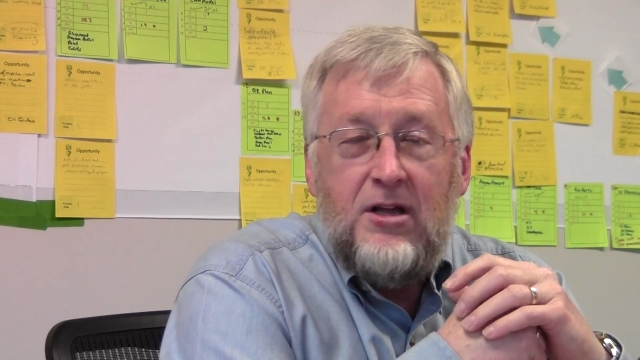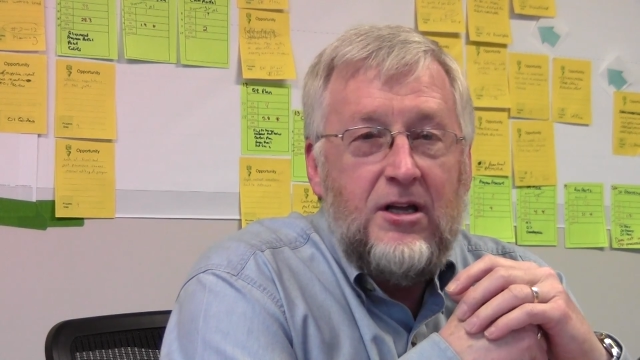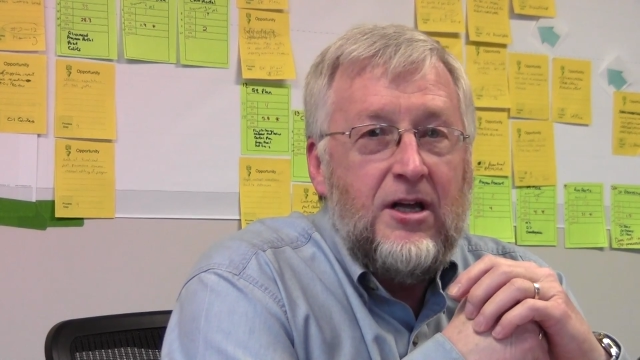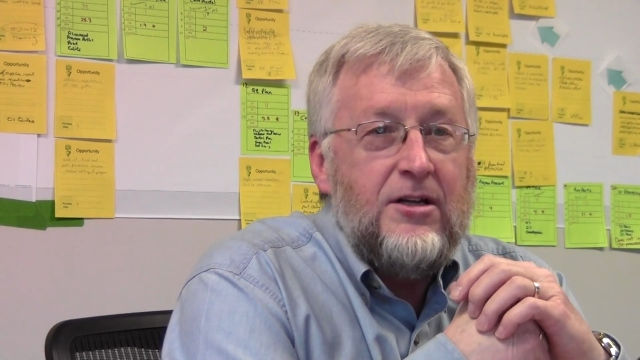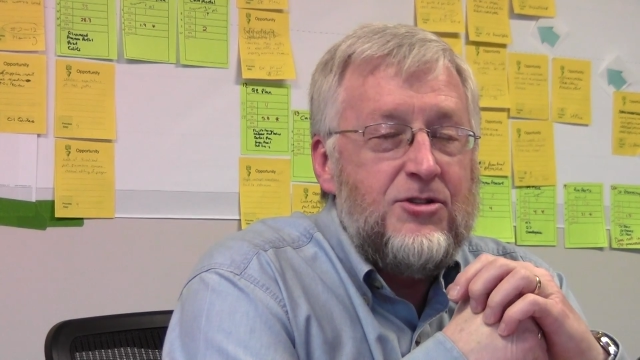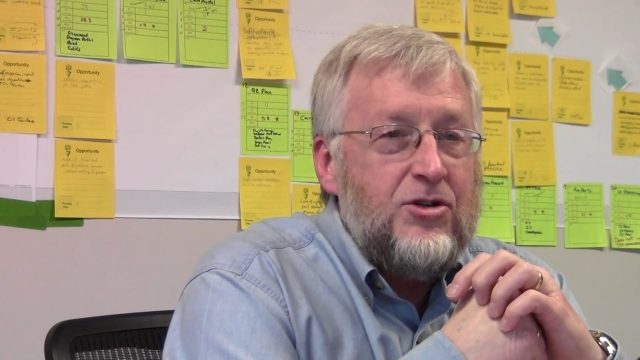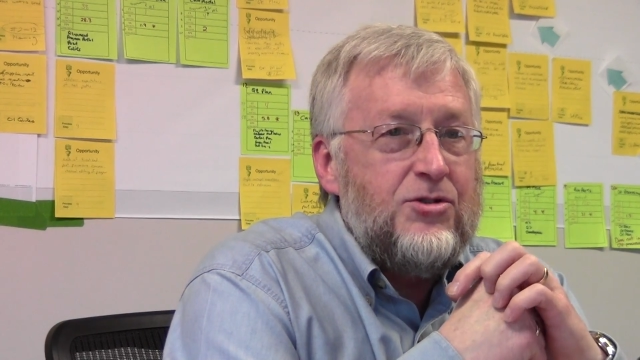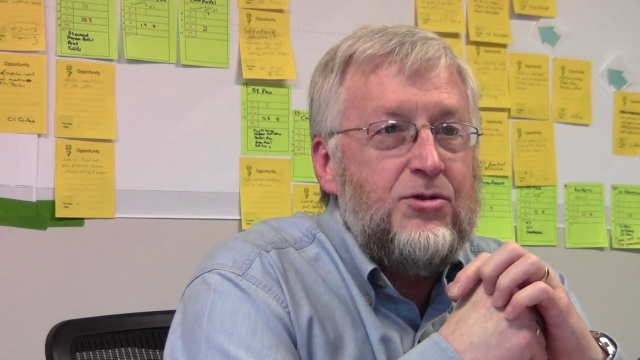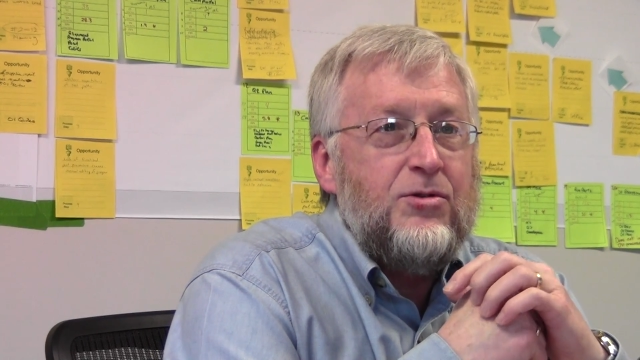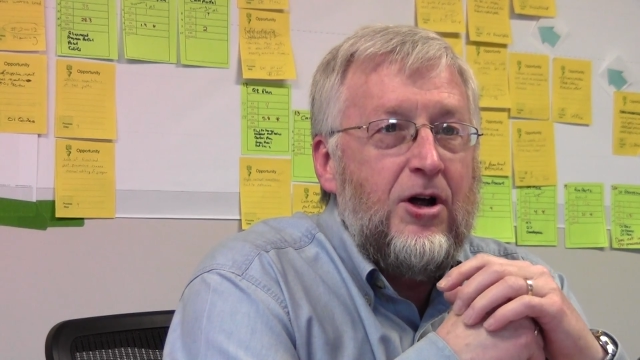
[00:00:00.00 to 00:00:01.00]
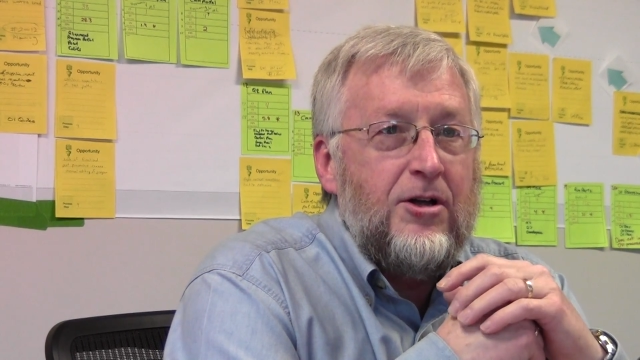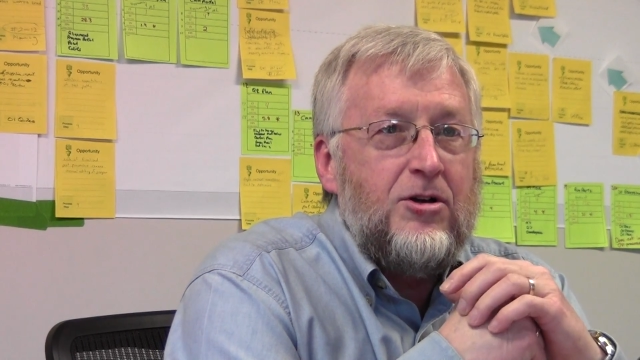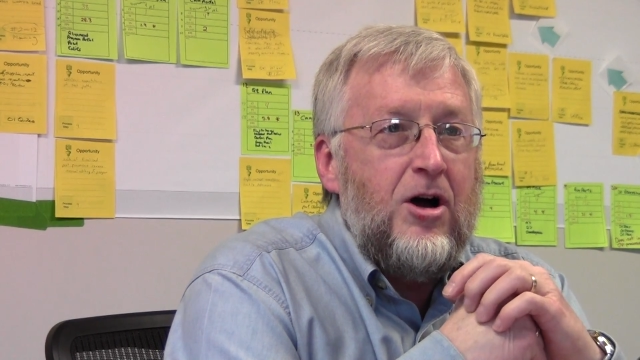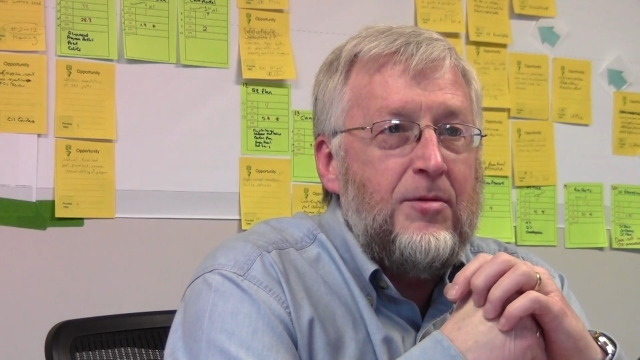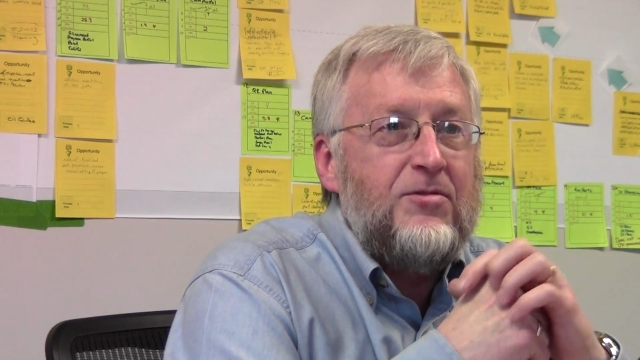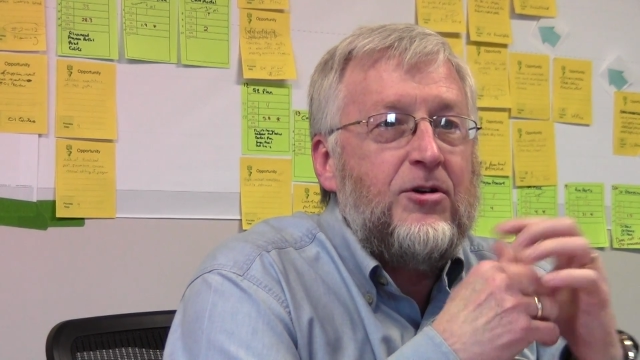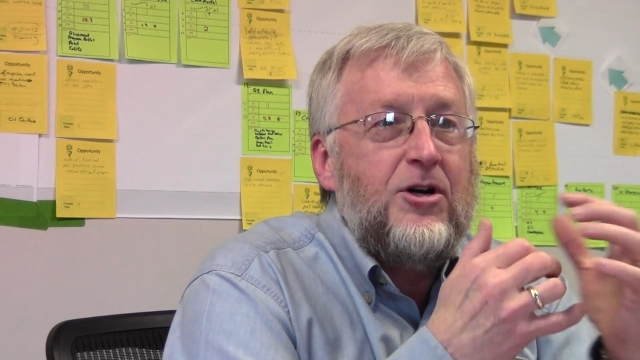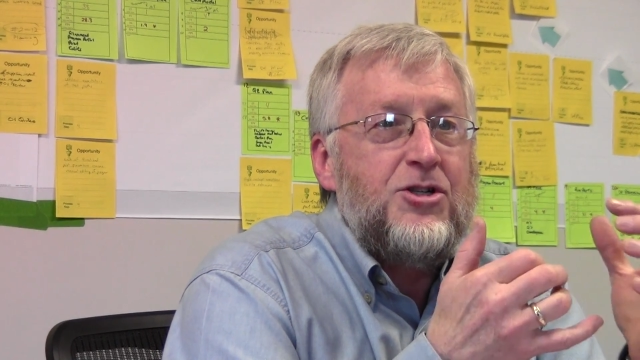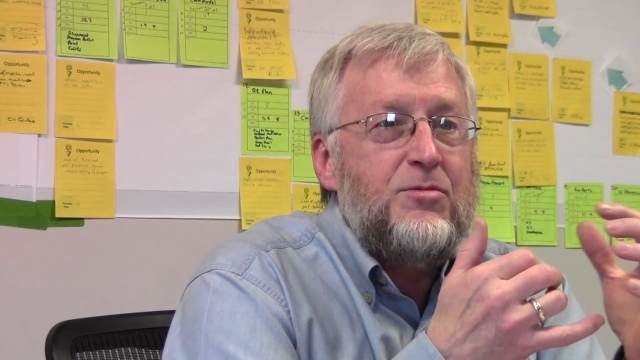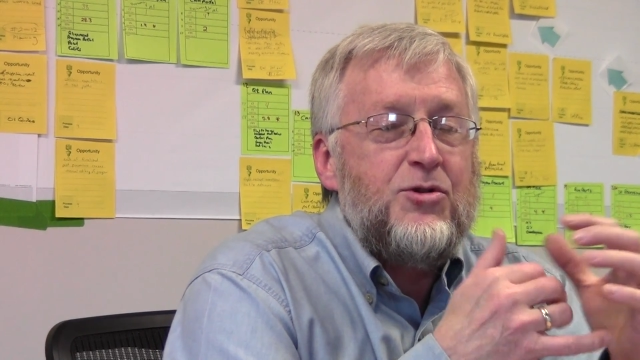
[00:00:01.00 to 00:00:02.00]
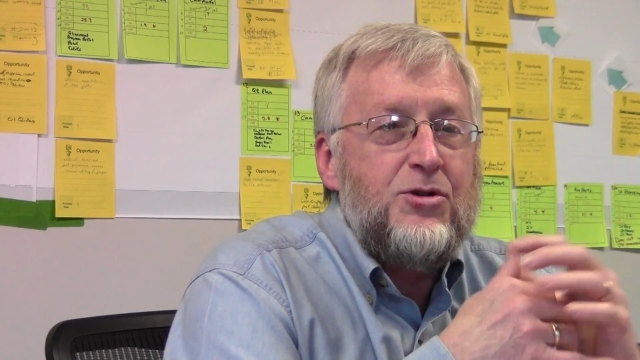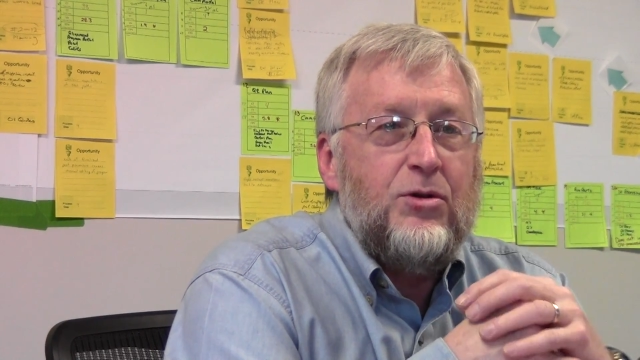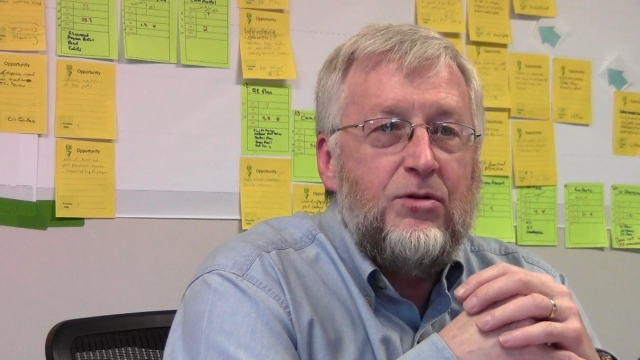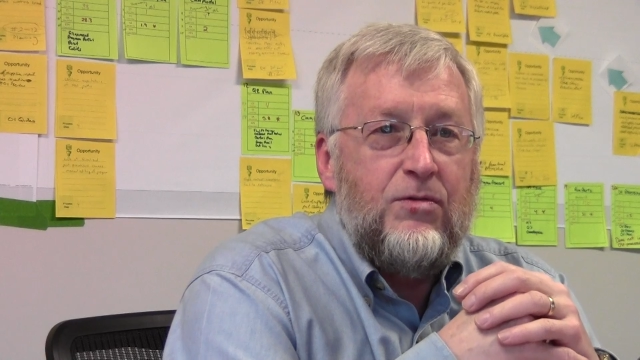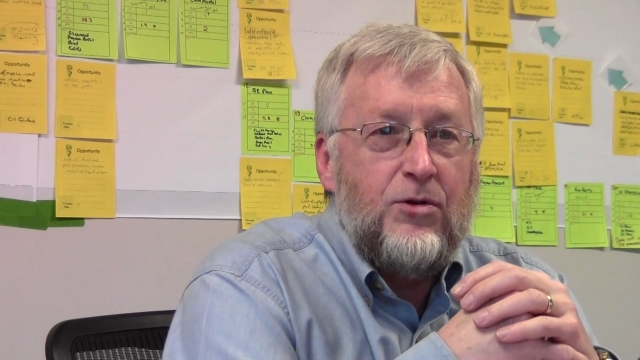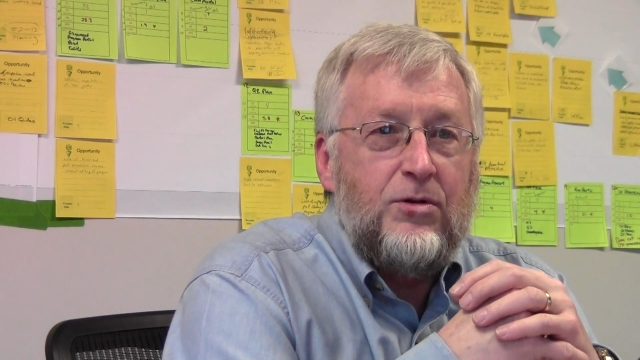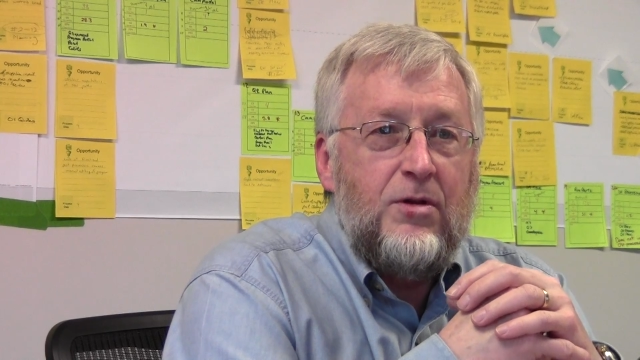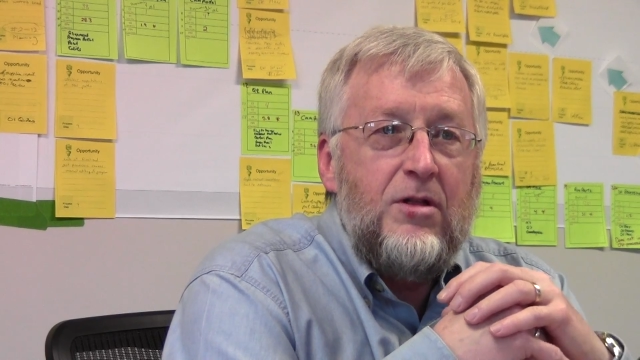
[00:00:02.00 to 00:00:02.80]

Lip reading: And it's also not uncommon for customers to look for